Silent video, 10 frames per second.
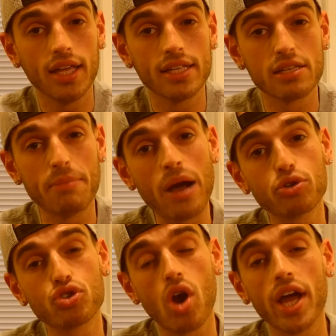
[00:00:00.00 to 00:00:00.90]
it's about
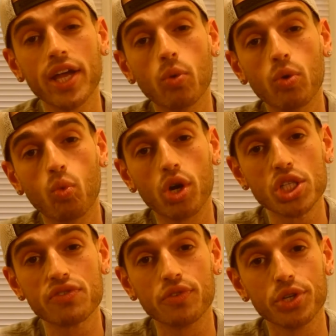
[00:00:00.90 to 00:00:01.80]
trying what
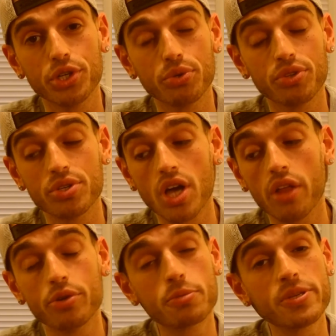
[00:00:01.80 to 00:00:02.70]
works for you. There's
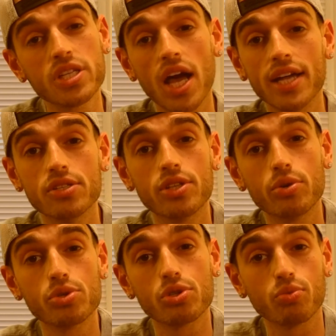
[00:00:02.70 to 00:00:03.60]
others besides
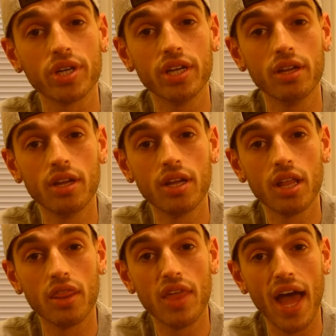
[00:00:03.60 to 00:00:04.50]
those three
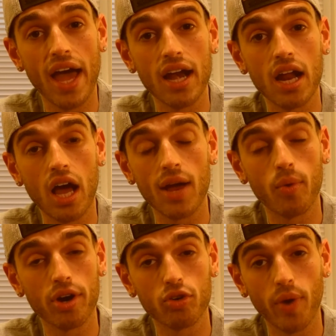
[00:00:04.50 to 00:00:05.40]
that I
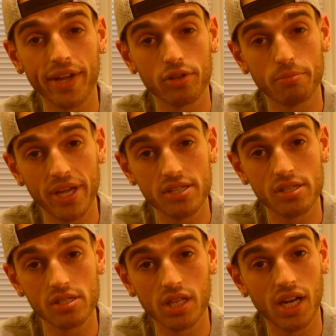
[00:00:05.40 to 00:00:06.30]
wear on a regular
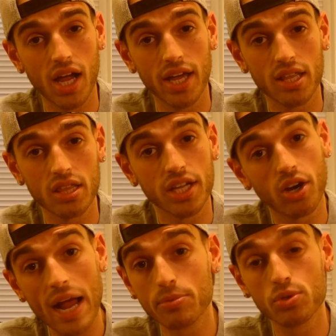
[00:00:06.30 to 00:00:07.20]
basis and that I think
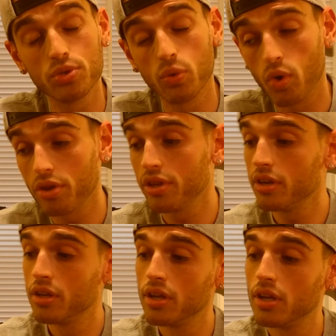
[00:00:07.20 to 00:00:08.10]
are absolutely worth it.
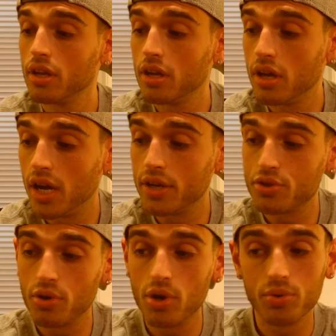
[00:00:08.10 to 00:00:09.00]
I
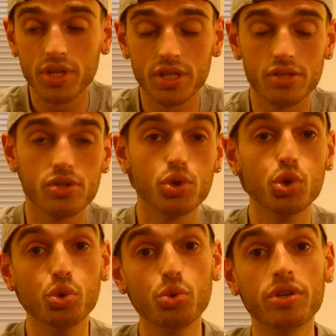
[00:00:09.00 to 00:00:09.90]
also own his
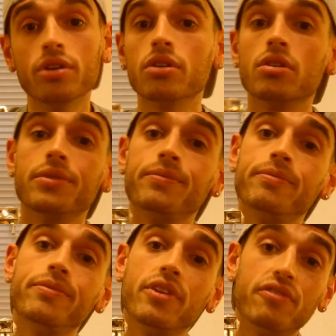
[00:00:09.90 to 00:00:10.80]
Oud.
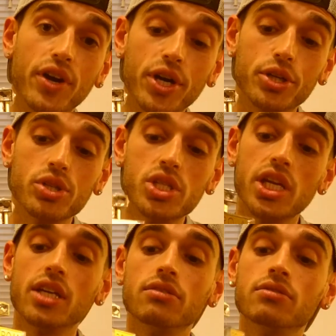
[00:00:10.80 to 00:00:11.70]
Very good
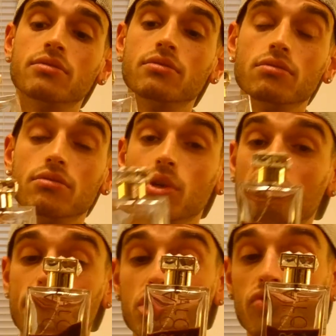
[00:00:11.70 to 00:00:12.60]
scent. Don't
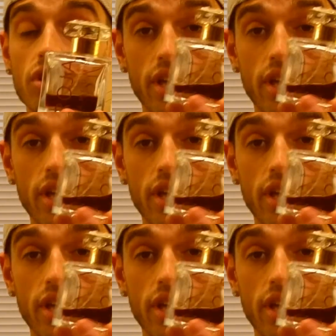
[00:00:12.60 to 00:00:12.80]
have much of it